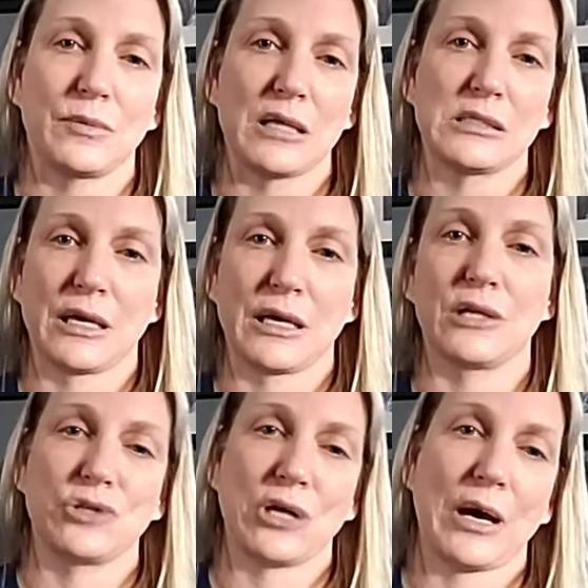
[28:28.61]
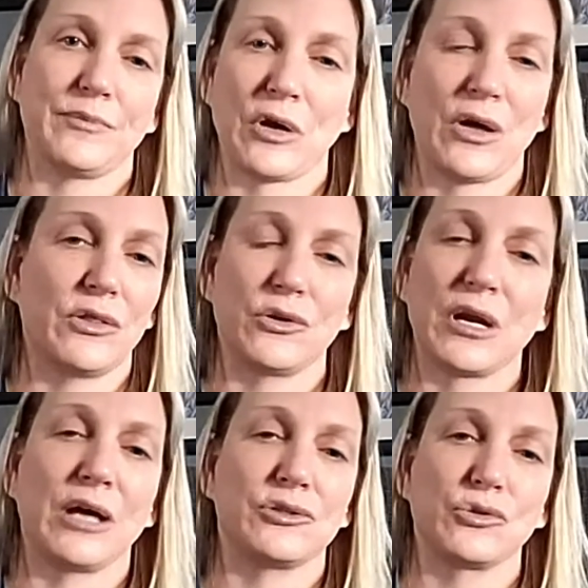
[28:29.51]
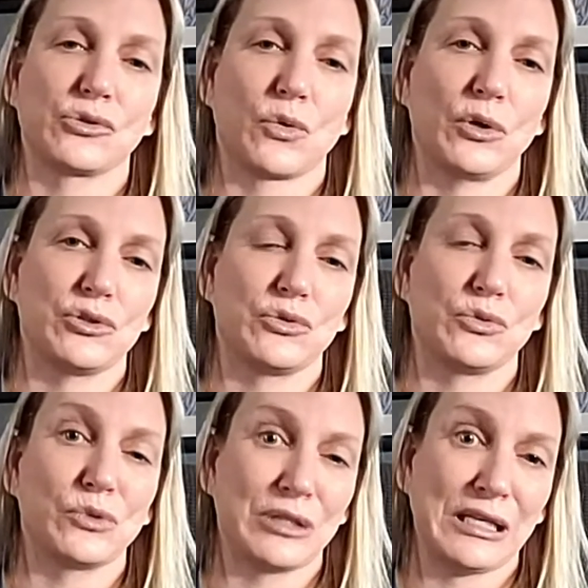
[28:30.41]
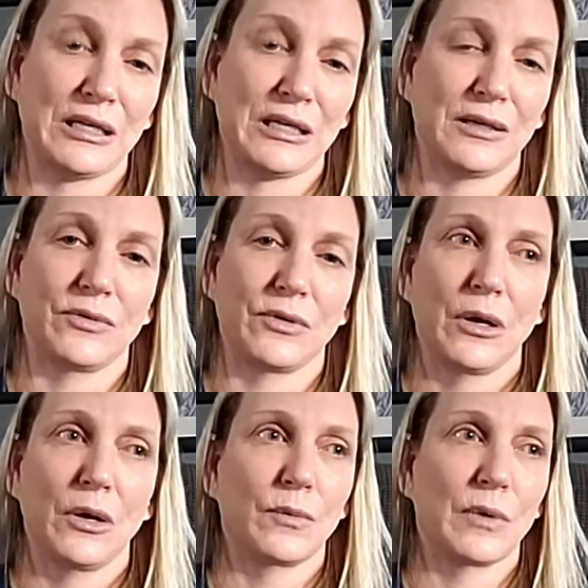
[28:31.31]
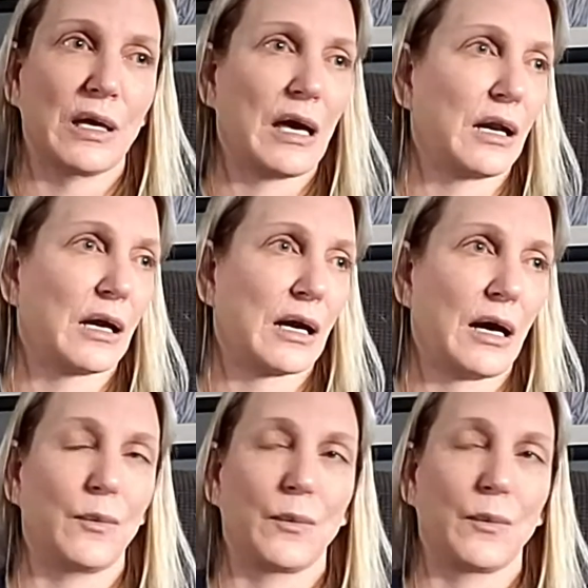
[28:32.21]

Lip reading: to get a job done, they're not just going to leave. We had a guy one